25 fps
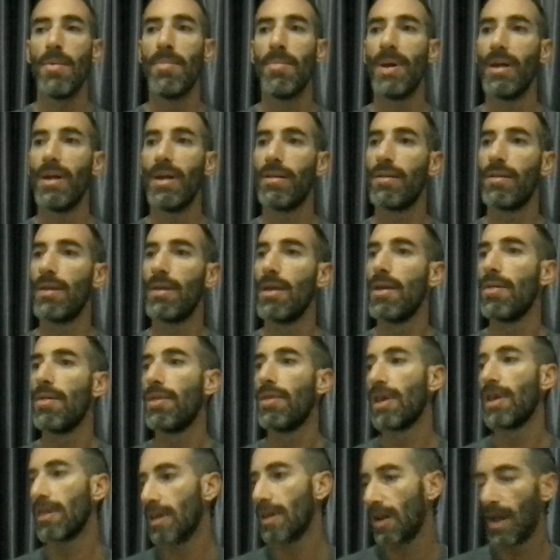but
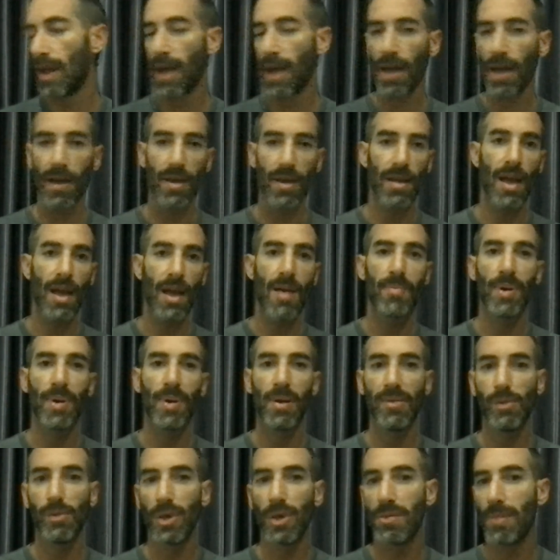things that I
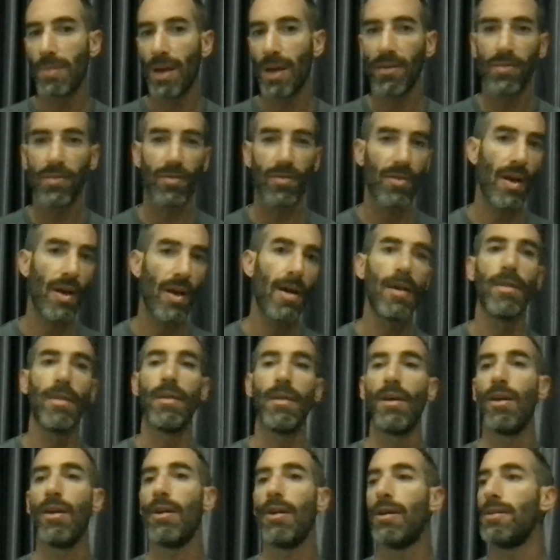happened with my
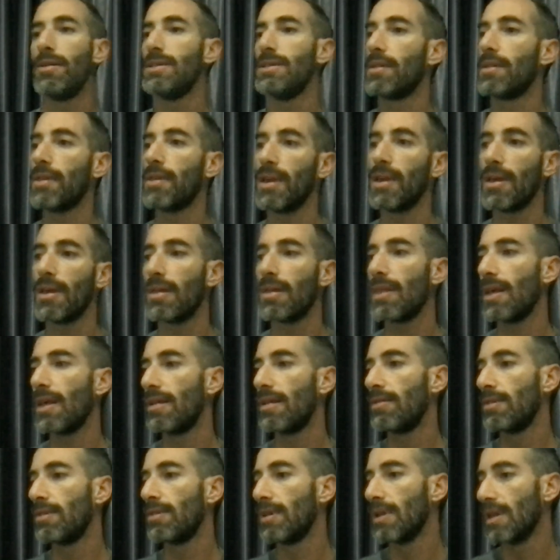father's, things
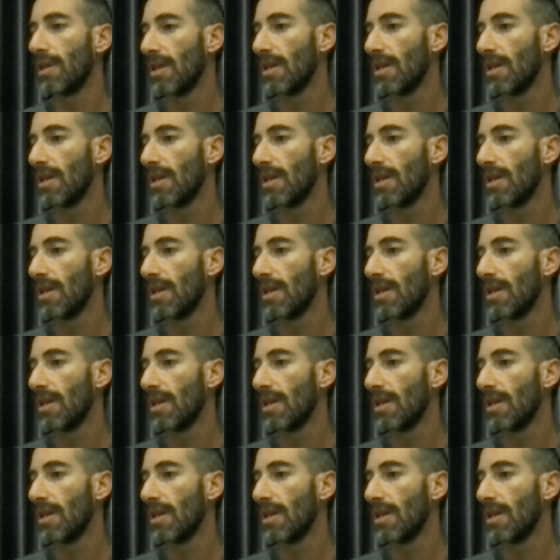that